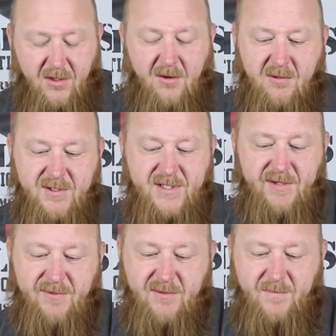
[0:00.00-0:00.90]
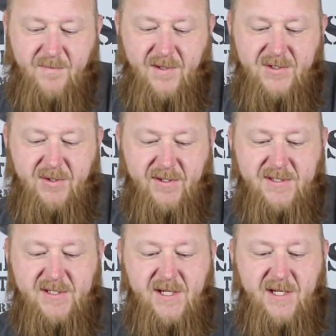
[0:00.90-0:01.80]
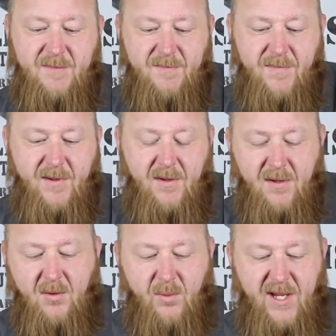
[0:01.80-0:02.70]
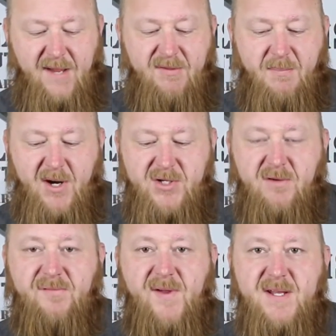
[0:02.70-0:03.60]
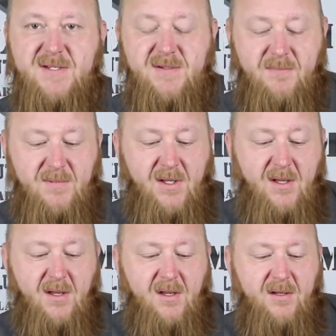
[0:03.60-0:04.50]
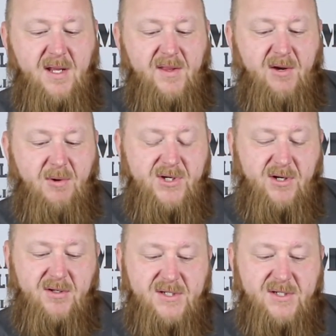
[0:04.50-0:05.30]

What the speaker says: Lower receiver, as you can see, we have the partial fence. Now, the original